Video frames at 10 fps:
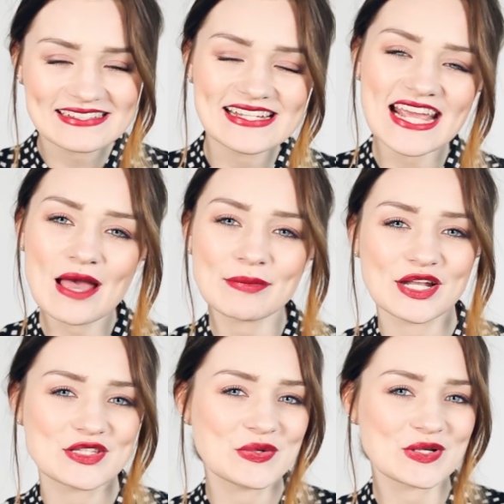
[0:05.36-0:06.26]
Today I'm
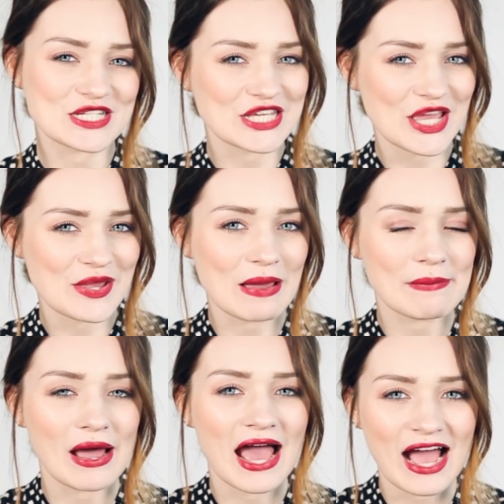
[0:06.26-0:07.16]
going to talk to you
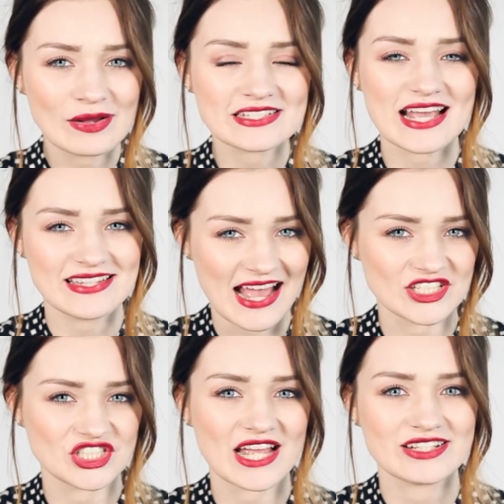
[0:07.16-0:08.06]
about how to get
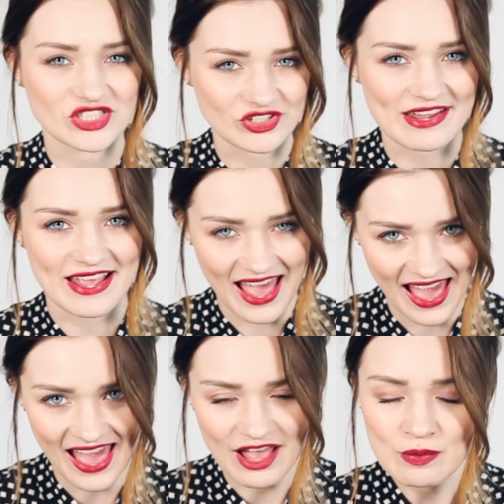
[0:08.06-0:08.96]
texture in straight
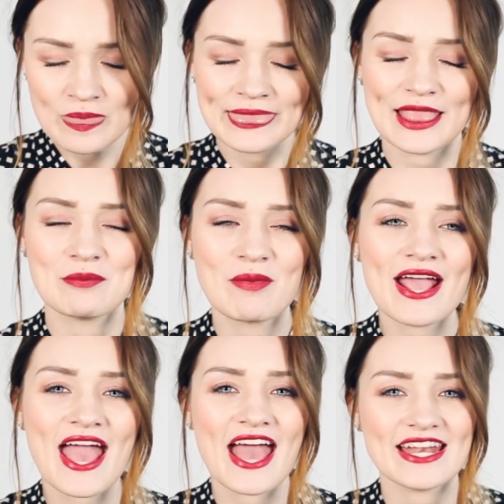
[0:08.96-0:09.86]
hair. Now my
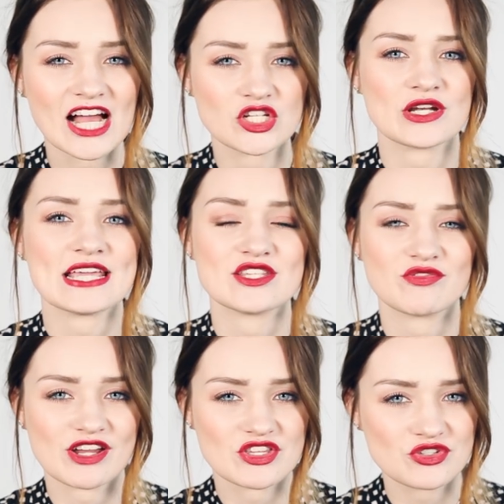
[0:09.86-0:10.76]
hair naturally is
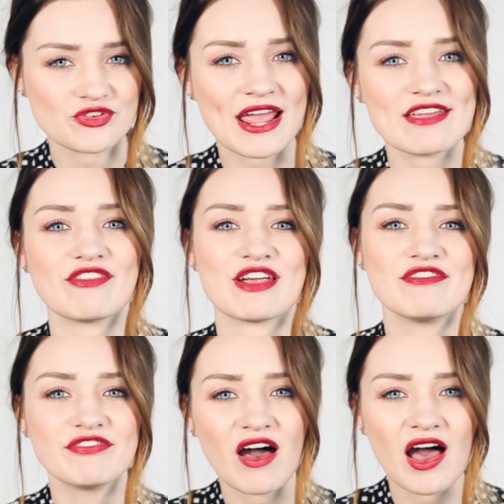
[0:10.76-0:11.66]
very straight, very
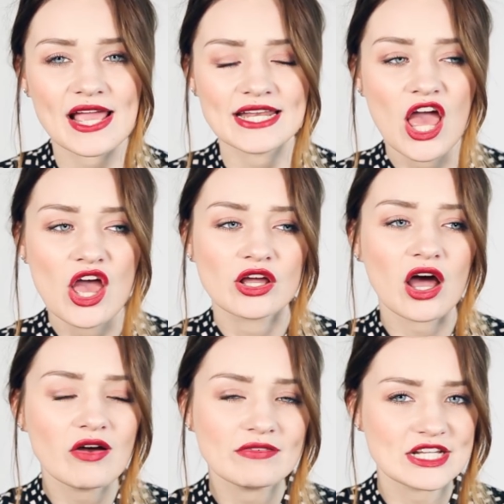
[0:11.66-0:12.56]
fine,
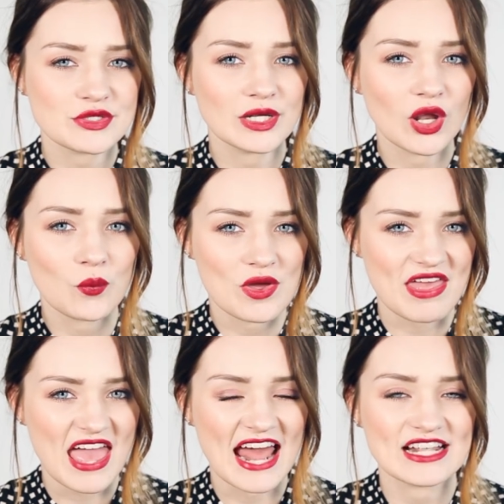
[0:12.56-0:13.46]
can't really do a lot with
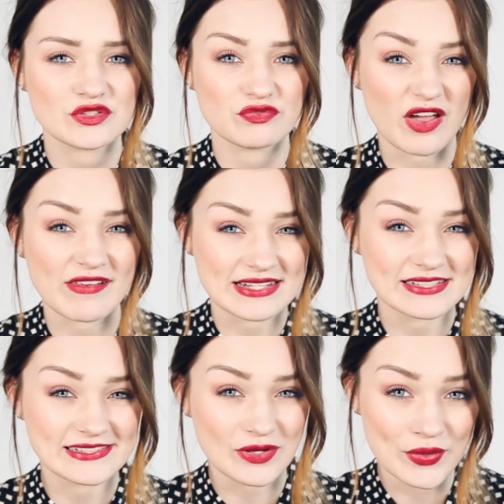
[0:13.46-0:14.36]
it, and it's very
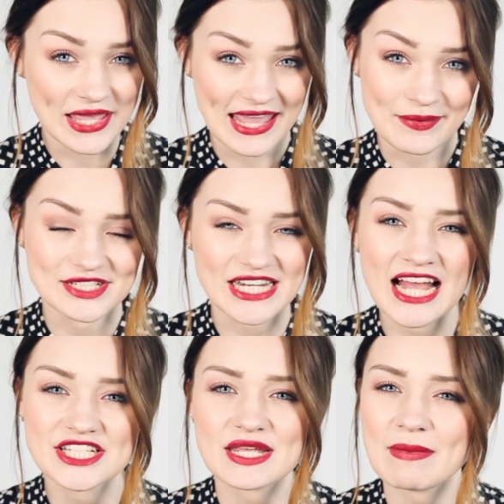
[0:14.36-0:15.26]
silky, which
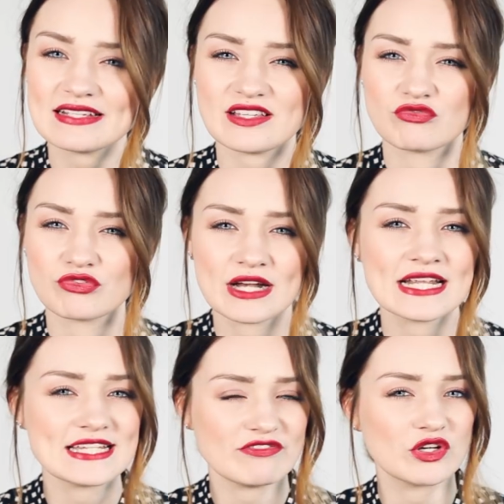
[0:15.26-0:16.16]
actually makes it
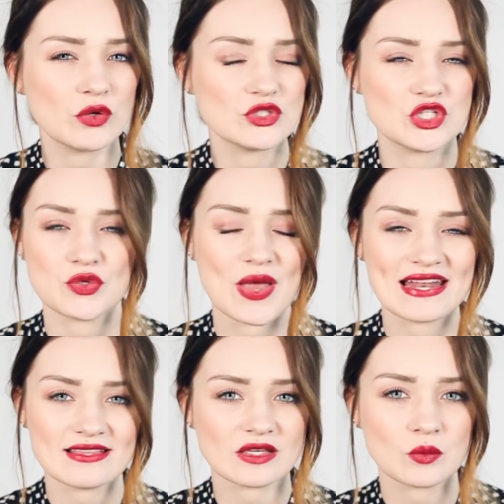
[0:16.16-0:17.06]
really difficult to do
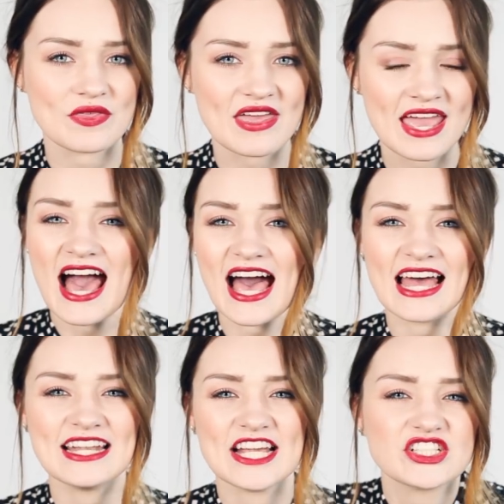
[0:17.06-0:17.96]
anything with it,
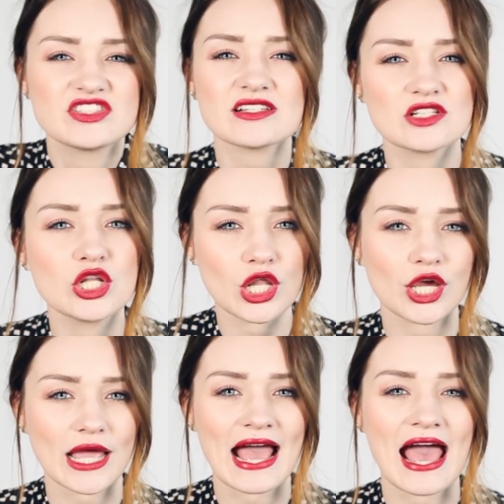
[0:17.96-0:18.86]
and it just doesn't
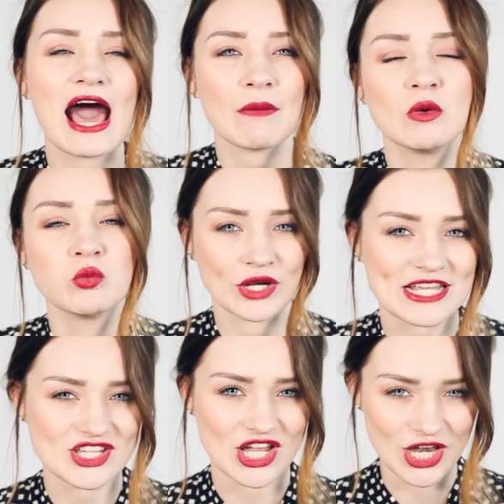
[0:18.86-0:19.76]
look how I want
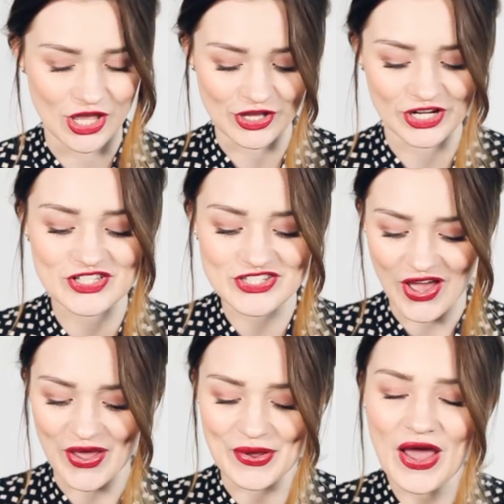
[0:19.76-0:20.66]
it to look.
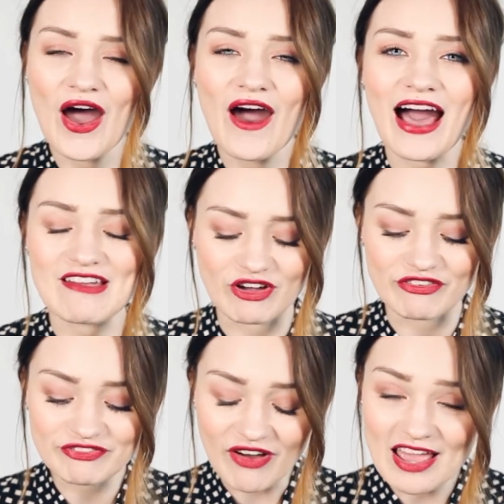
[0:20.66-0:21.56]
So I've got
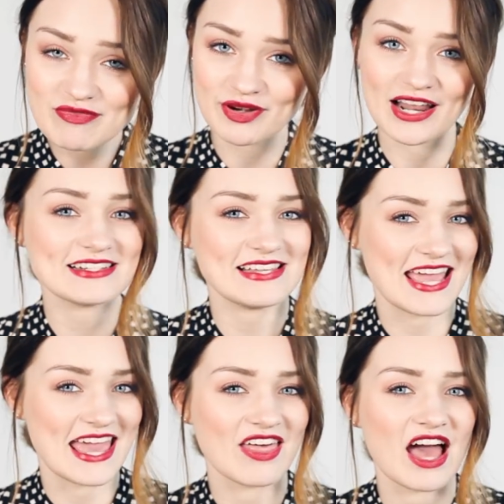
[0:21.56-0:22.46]
5 products
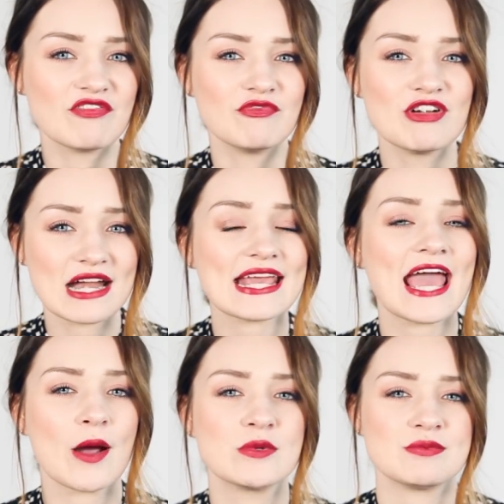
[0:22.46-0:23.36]
here that have really
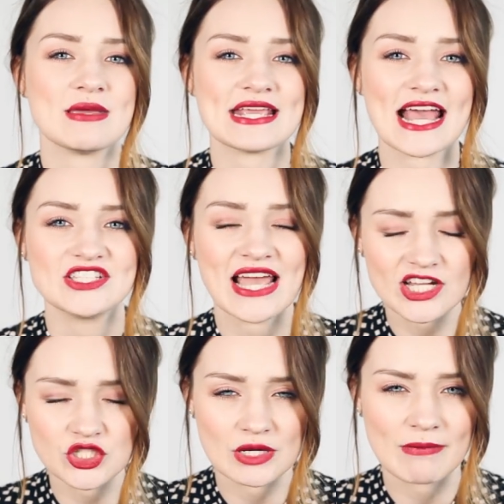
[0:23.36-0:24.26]
helped me get
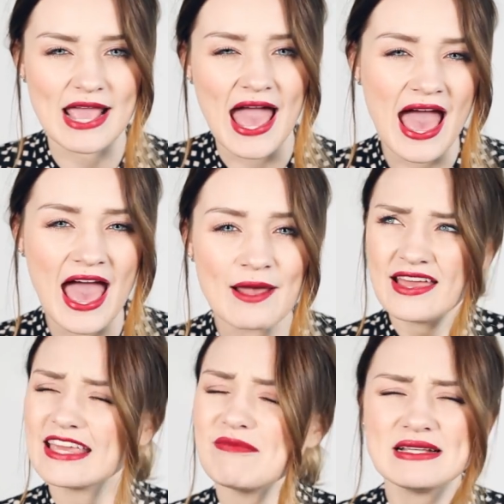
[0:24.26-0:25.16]
texture in my hair,
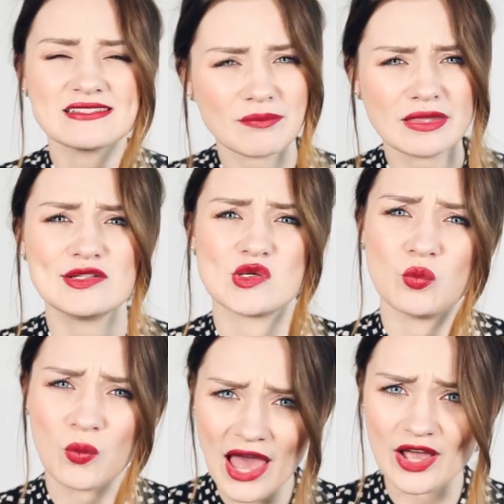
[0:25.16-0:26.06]
give me something to
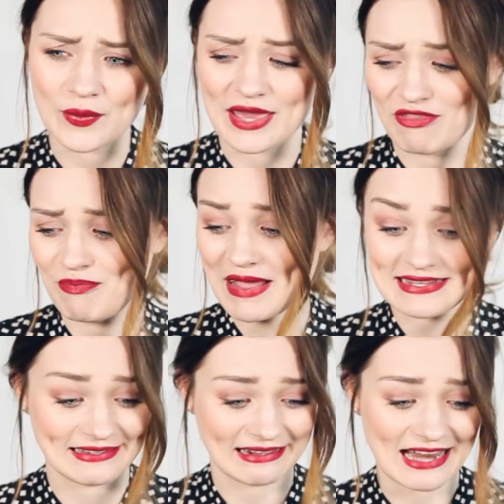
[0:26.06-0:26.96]
work with
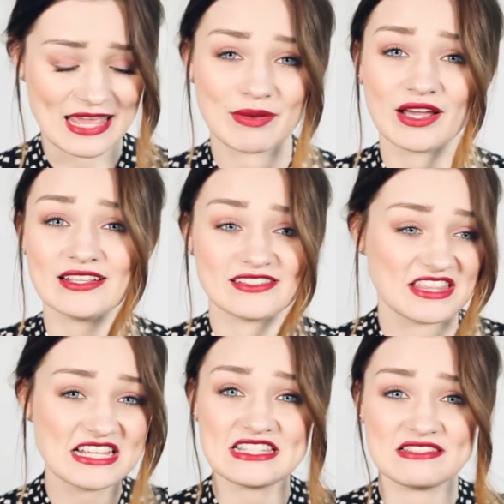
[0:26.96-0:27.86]
basically, because
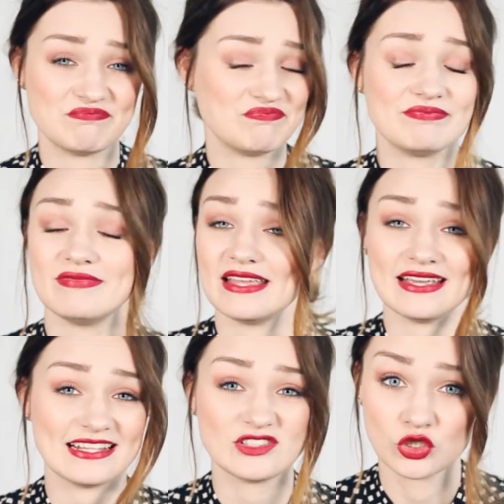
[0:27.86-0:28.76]
this
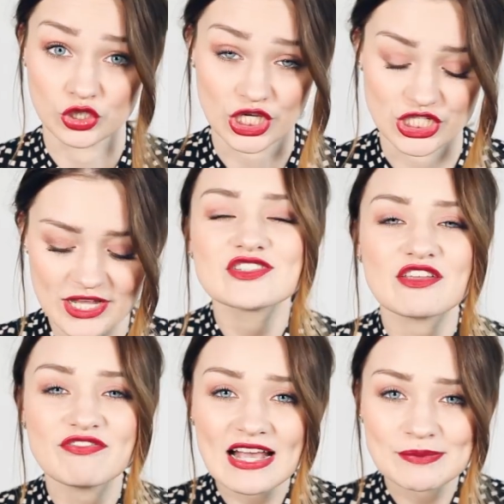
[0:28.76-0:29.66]
is not good. So the
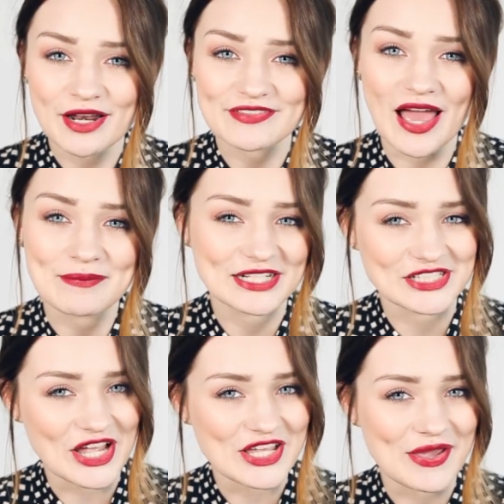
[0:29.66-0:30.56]
first product that I'm going to
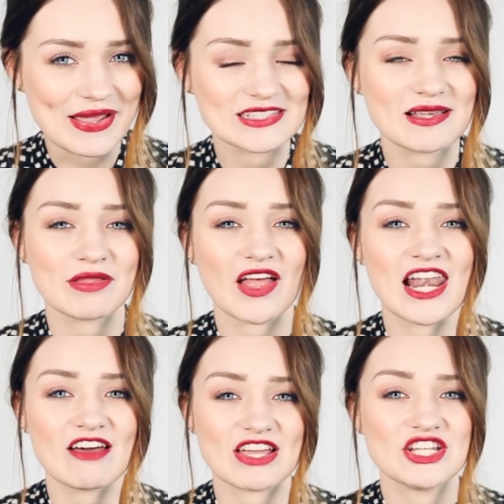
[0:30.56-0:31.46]
show you is something that I
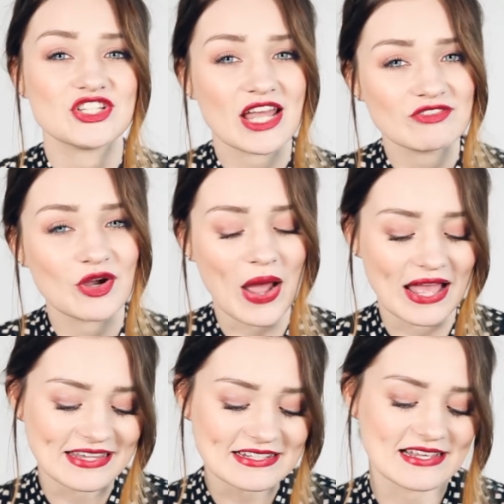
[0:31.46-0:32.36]
love in general,
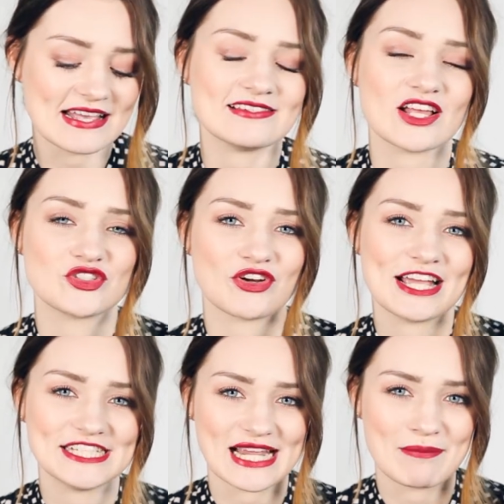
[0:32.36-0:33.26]
and this is dry
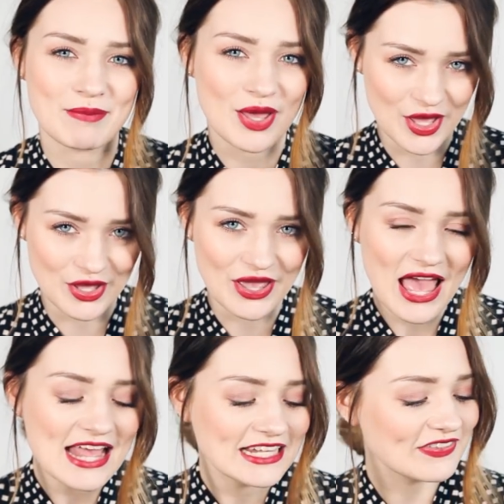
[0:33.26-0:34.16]
shampoo.
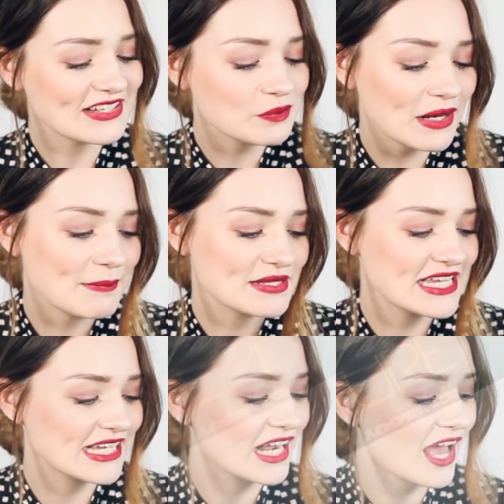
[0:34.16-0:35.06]
Now this one in
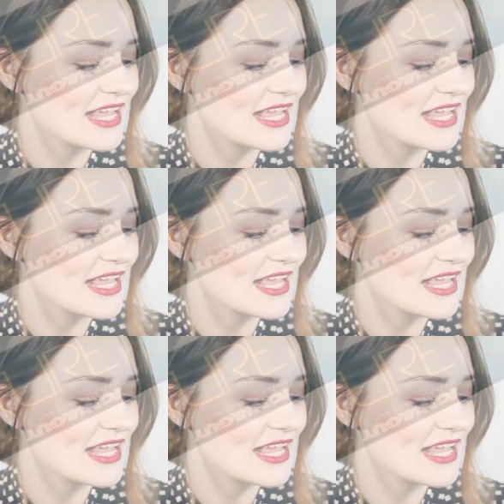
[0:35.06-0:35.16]
particular